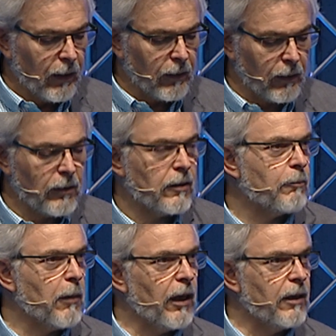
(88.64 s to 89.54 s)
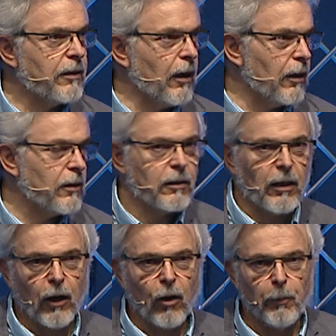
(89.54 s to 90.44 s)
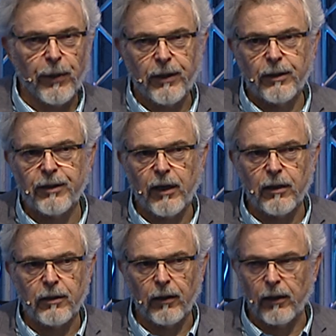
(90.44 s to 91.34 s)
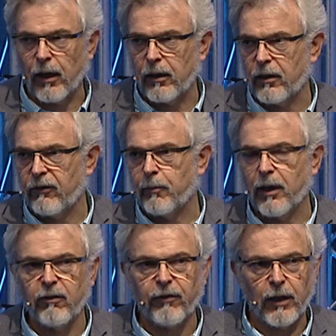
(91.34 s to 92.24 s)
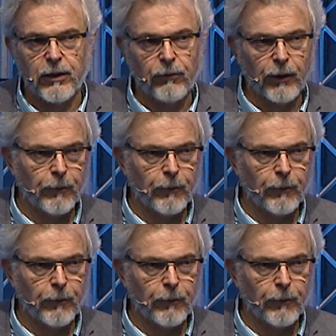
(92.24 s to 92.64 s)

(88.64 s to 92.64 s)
This makes us a competent center in additive manufacturing.